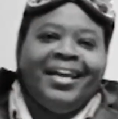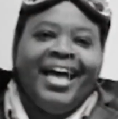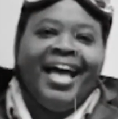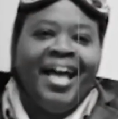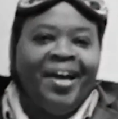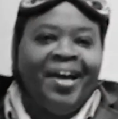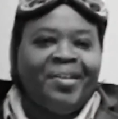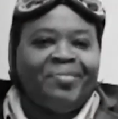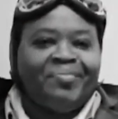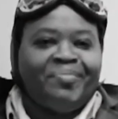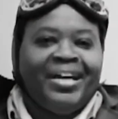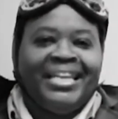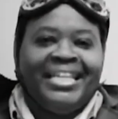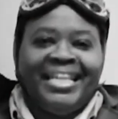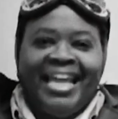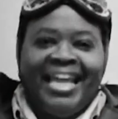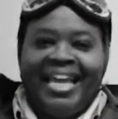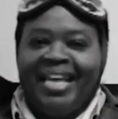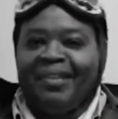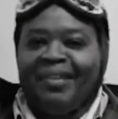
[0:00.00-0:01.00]
Oh, my
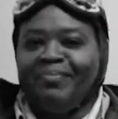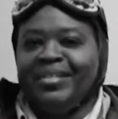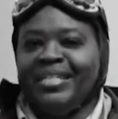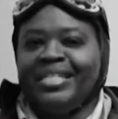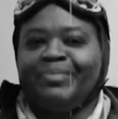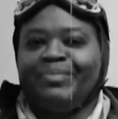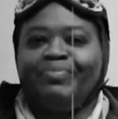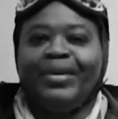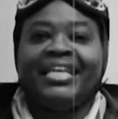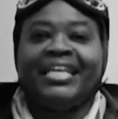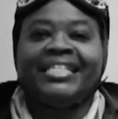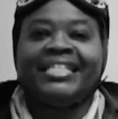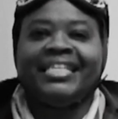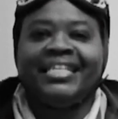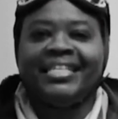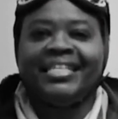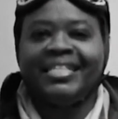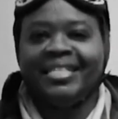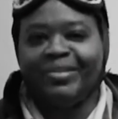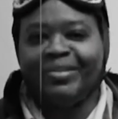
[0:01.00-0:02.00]
name is Bessie
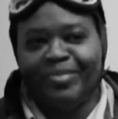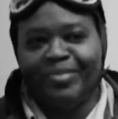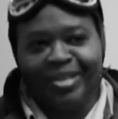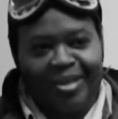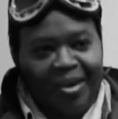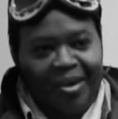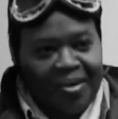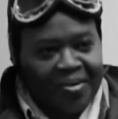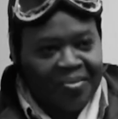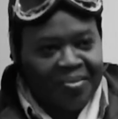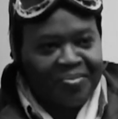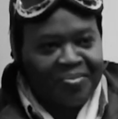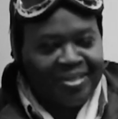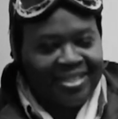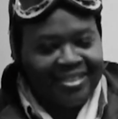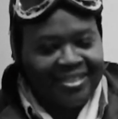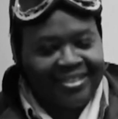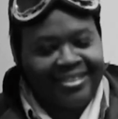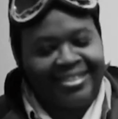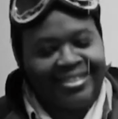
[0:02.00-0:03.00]
Elizabeth
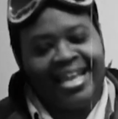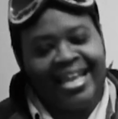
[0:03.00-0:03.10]
Coleman.